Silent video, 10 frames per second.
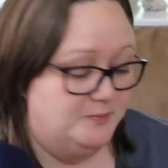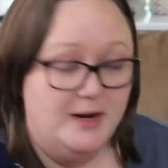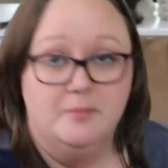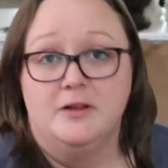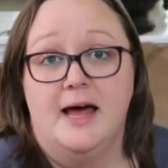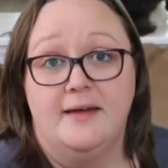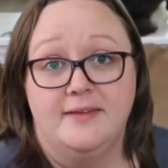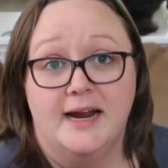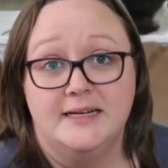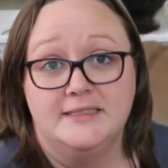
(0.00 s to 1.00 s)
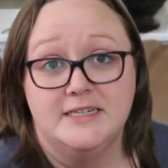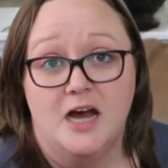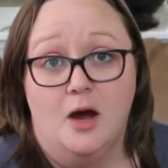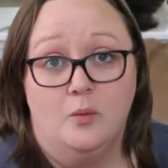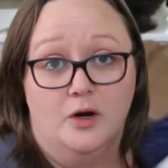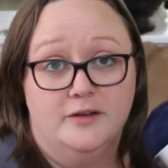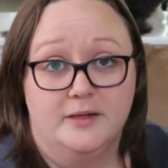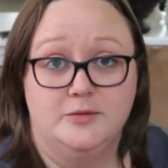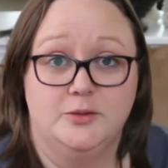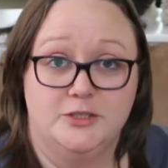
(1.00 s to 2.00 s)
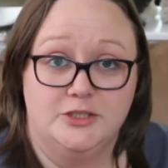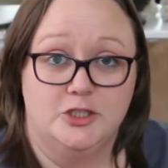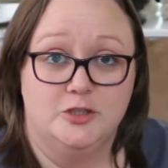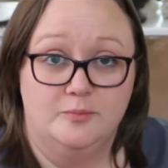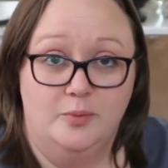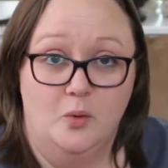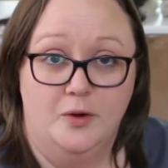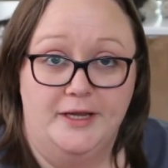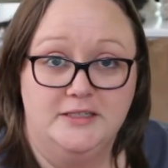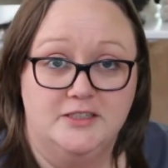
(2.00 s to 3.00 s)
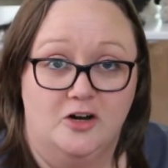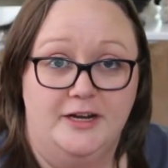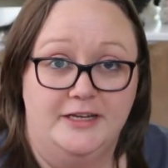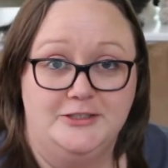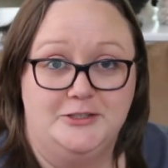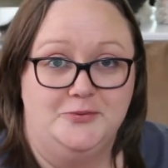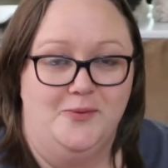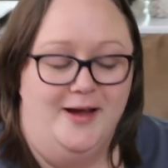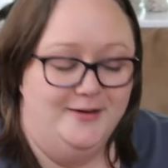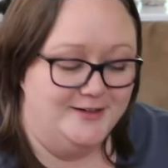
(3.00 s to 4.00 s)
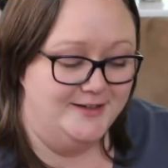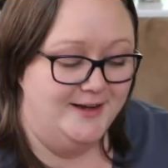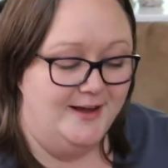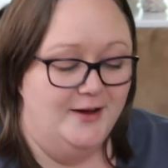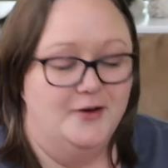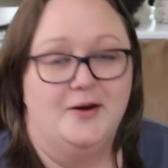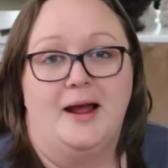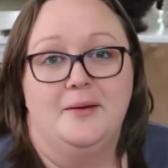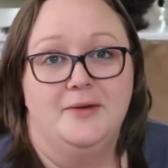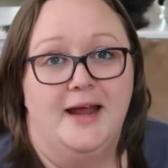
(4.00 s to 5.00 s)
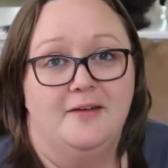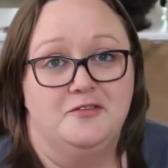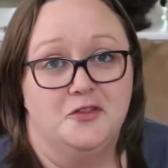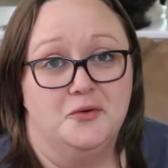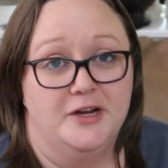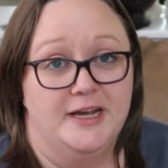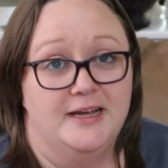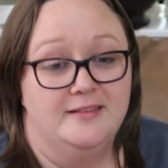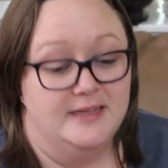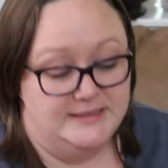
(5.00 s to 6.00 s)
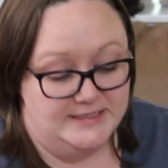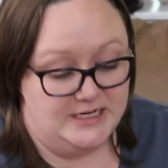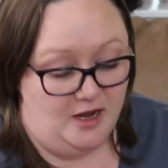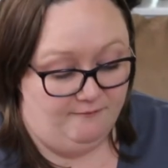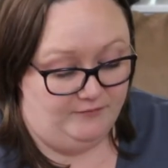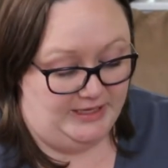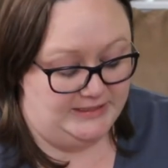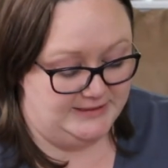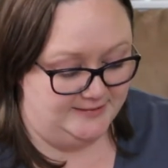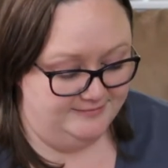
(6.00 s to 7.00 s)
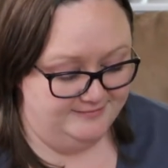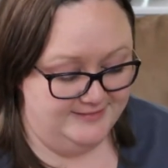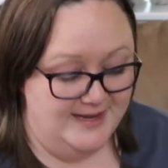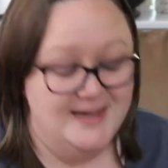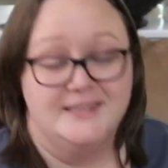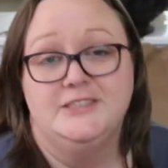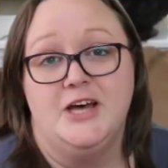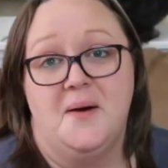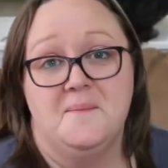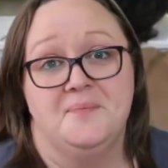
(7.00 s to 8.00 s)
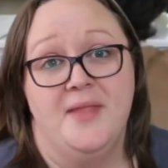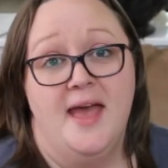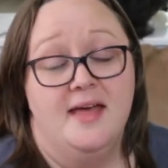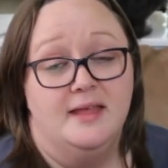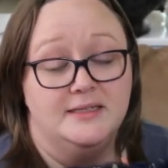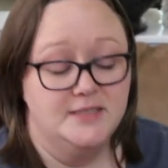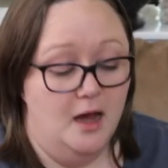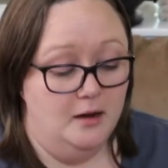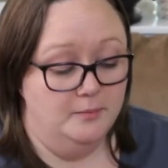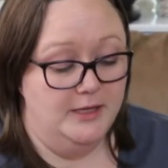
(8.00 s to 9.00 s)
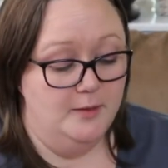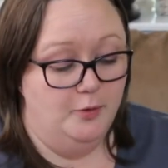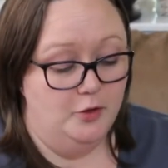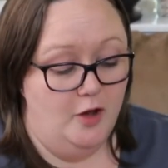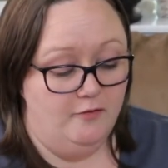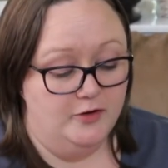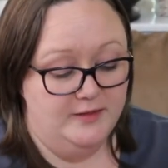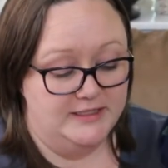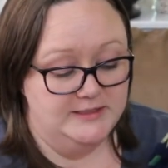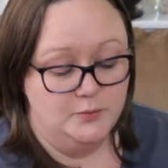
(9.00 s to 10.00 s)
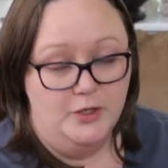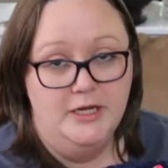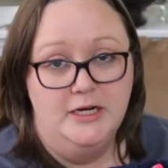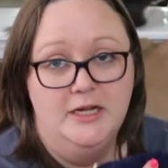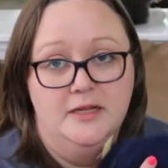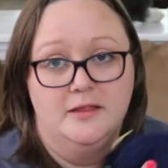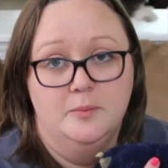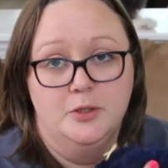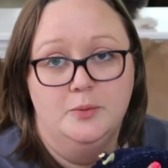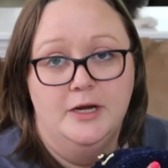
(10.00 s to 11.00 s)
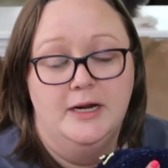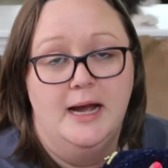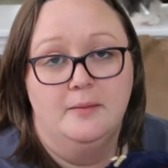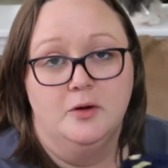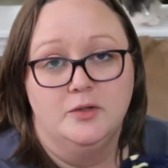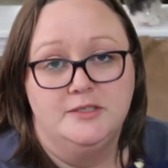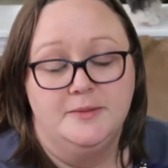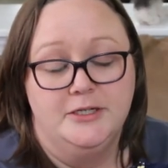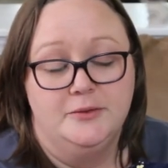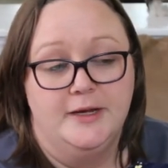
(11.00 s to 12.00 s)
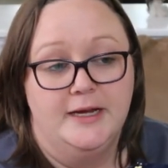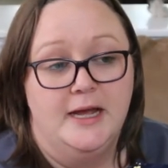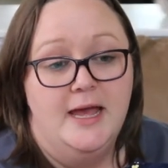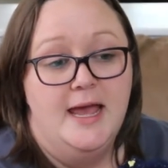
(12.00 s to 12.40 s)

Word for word: but I'm glad that I did not work them to a certain point on each sweater, or I would have three that did not fit. So that's the Autumn League pullover. This one, the blue one, I'm going to be doing